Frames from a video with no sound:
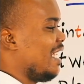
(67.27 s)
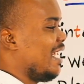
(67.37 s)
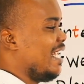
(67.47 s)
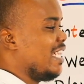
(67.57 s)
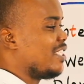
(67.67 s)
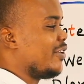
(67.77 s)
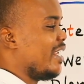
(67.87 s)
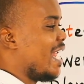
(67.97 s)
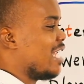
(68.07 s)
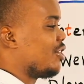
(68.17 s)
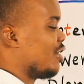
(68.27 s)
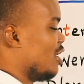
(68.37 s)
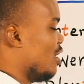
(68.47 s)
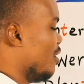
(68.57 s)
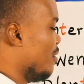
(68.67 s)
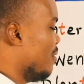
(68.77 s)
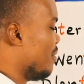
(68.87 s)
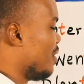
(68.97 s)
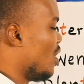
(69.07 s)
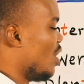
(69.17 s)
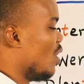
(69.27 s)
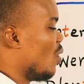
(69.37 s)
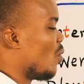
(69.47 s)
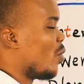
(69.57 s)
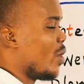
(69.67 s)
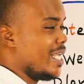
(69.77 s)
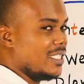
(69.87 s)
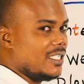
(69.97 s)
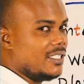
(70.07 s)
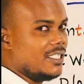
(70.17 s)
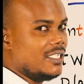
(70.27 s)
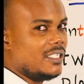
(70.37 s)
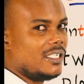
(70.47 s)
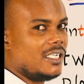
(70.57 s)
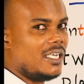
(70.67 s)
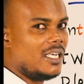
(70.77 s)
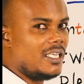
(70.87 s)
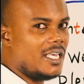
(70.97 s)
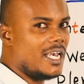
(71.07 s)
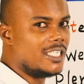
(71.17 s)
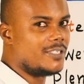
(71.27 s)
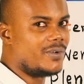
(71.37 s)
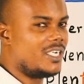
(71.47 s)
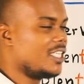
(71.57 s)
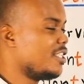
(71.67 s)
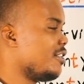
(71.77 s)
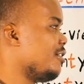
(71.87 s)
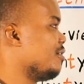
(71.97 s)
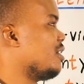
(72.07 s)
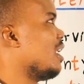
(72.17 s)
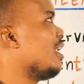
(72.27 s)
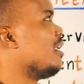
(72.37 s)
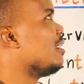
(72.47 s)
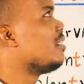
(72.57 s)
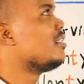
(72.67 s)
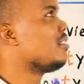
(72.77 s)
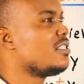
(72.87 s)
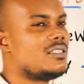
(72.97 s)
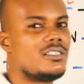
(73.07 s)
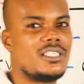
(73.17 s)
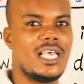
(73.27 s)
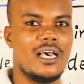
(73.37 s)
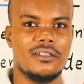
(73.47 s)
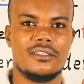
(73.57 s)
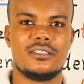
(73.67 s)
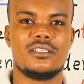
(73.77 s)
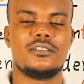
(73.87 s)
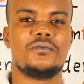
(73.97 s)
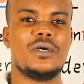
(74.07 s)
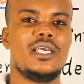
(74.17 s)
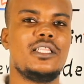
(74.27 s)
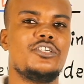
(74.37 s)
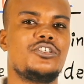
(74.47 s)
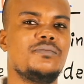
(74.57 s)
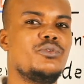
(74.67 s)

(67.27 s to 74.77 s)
international, quantity. Yeah, it's very good. You say, this is the sound. This is the way they should